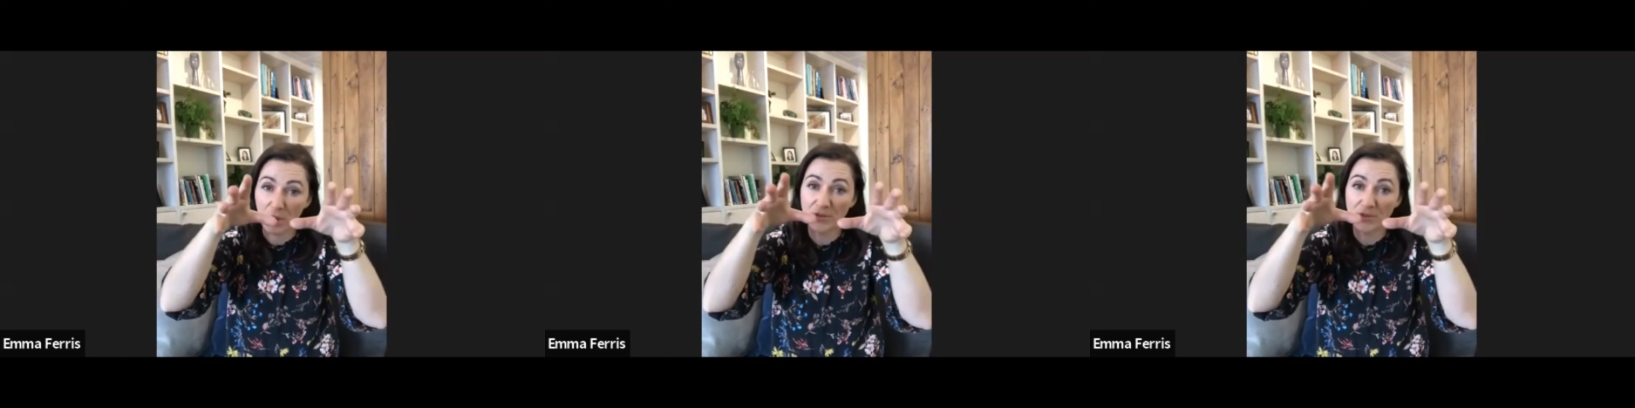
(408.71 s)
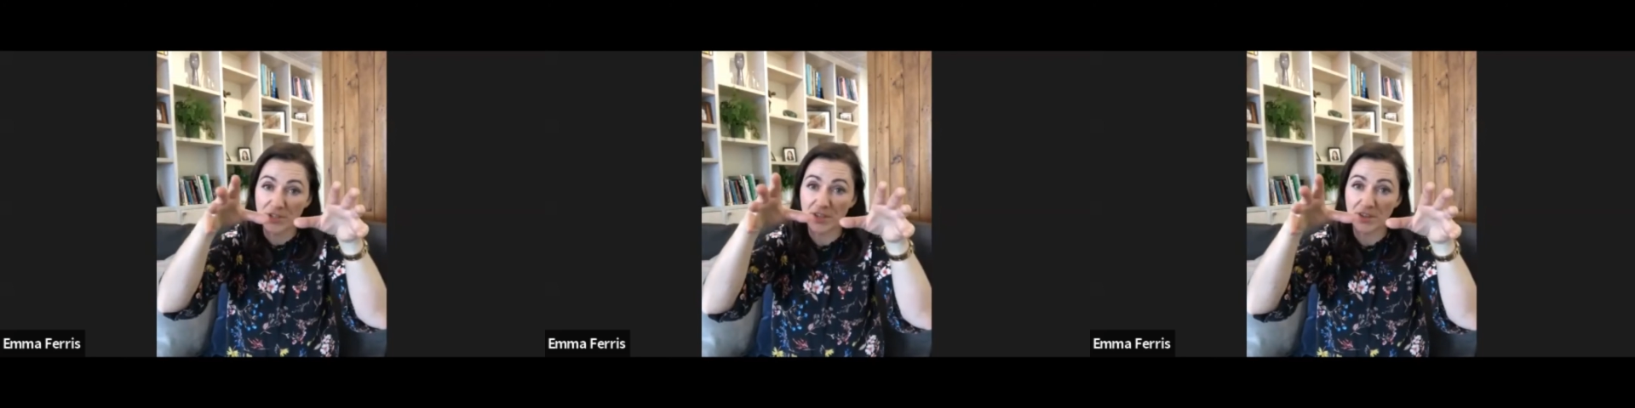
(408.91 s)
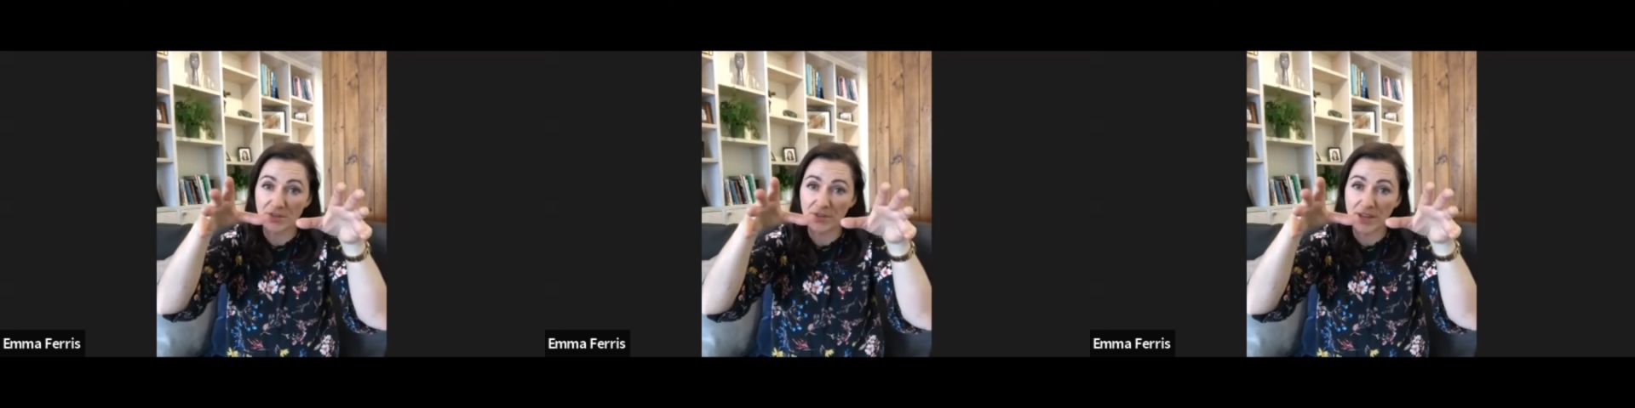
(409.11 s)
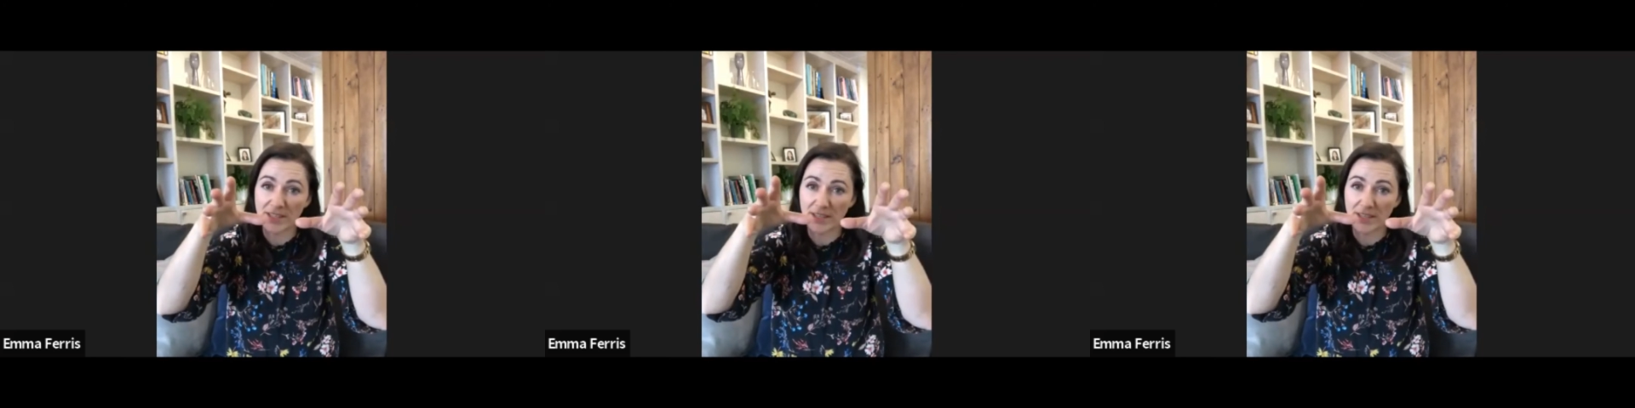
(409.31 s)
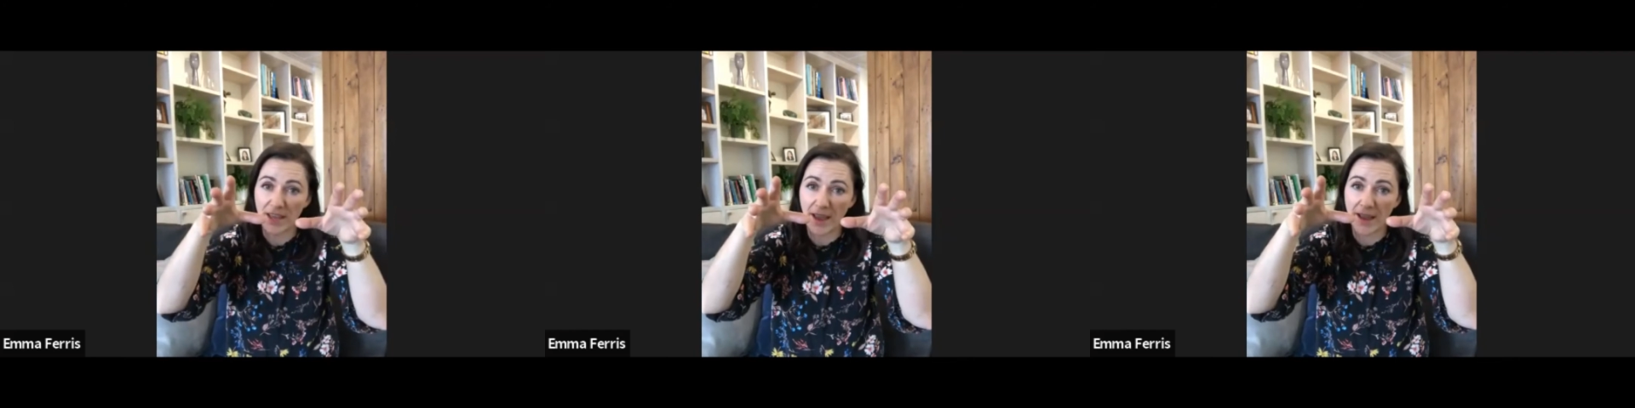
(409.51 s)
onto the
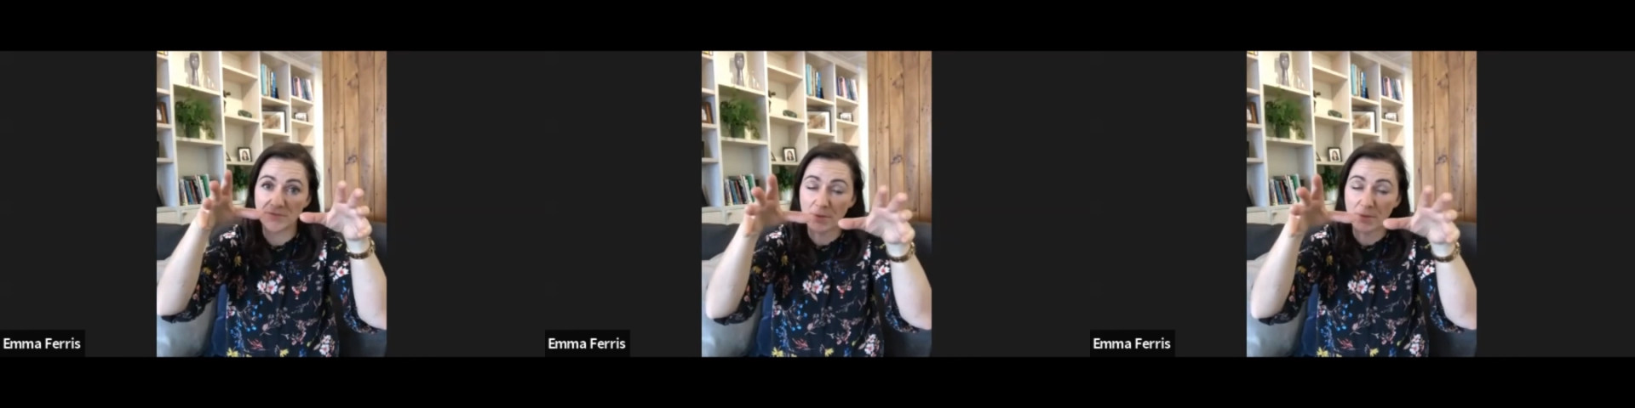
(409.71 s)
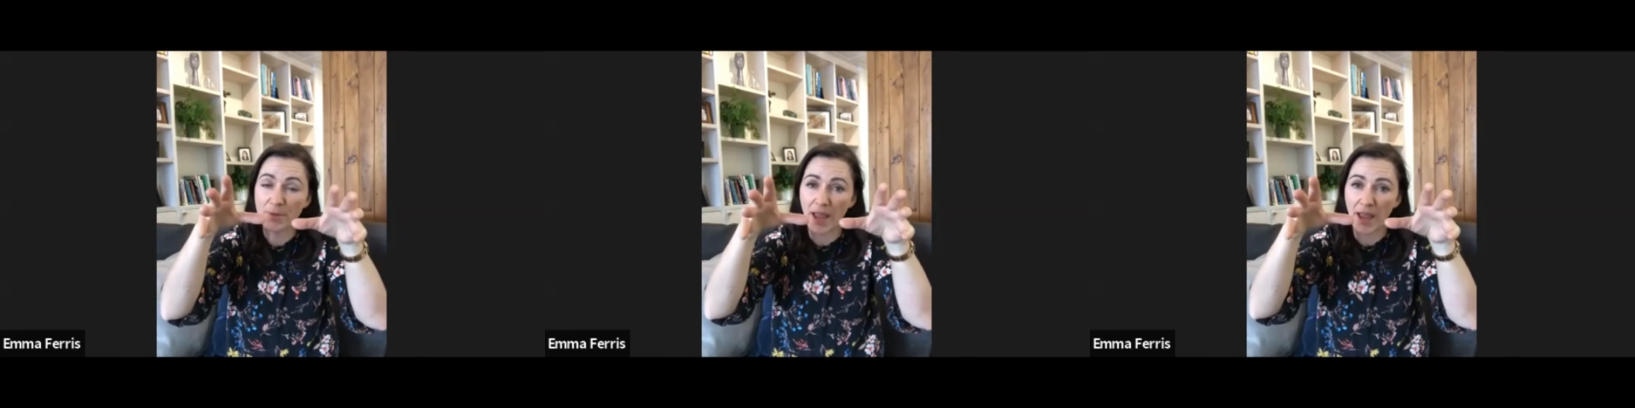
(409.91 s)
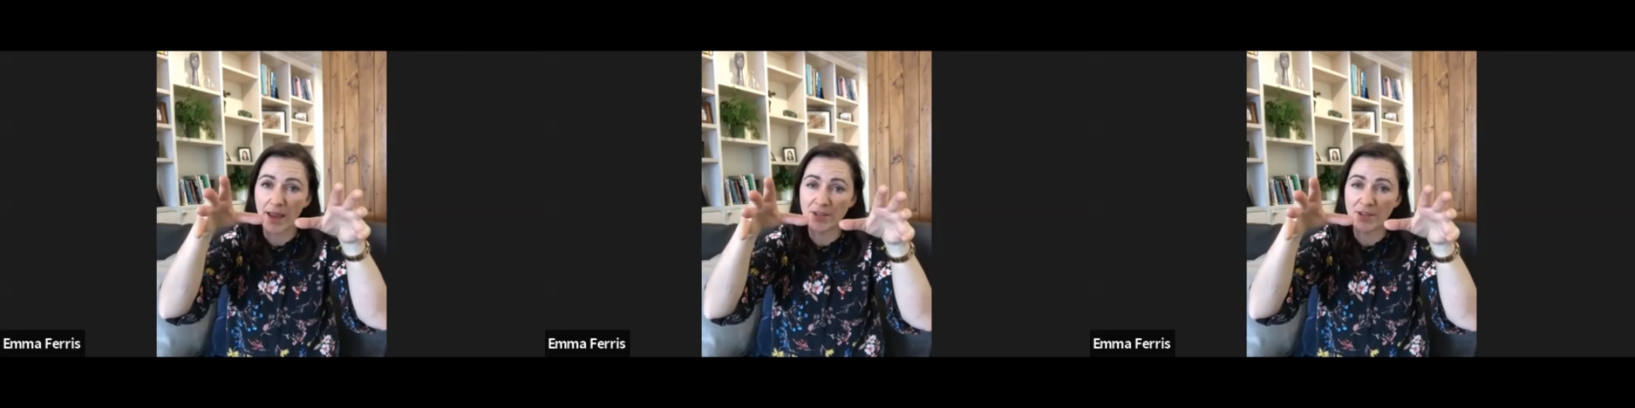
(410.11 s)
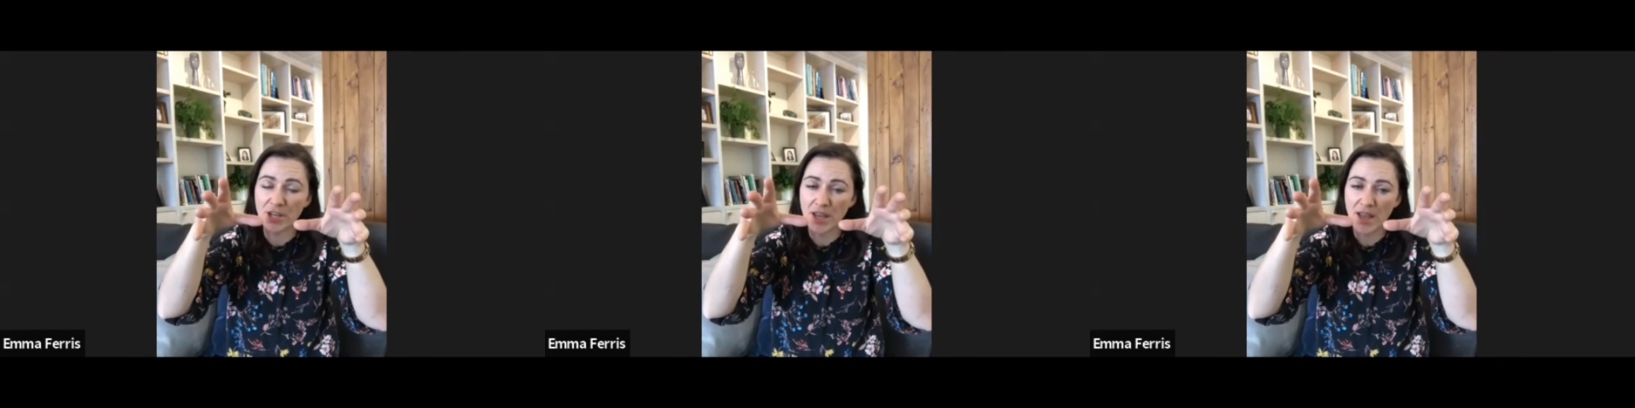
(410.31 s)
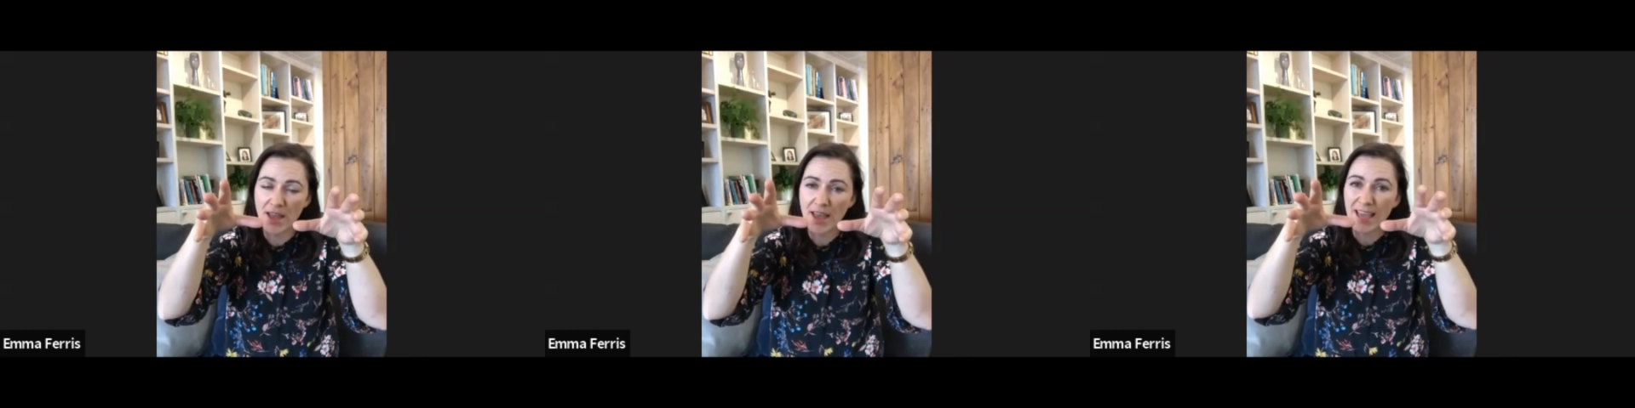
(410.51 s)
thoracic cage, rib
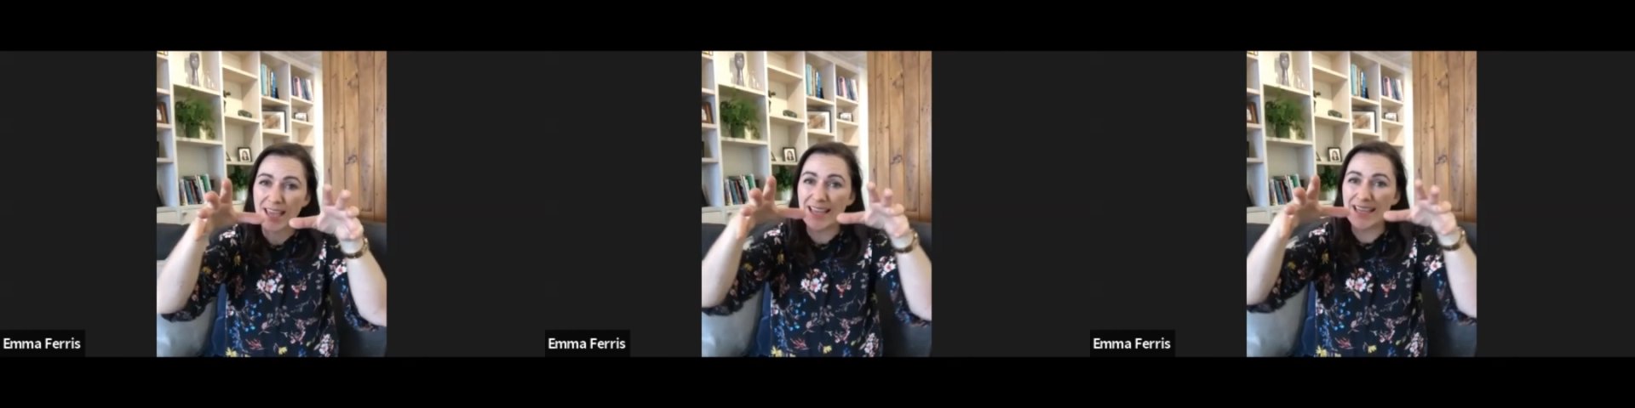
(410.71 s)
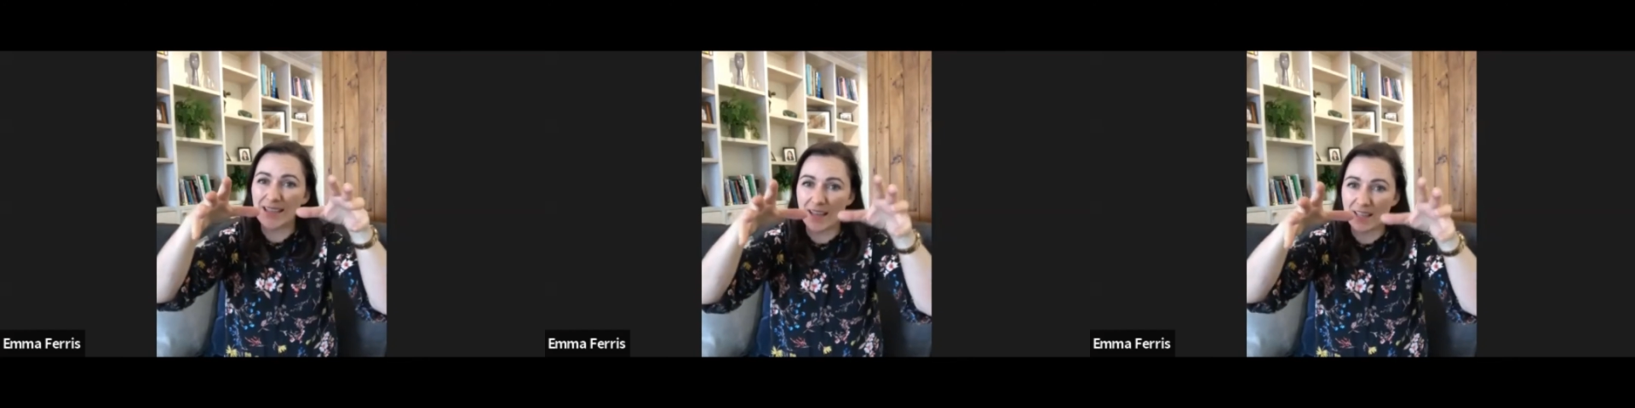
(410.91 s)
cage easily.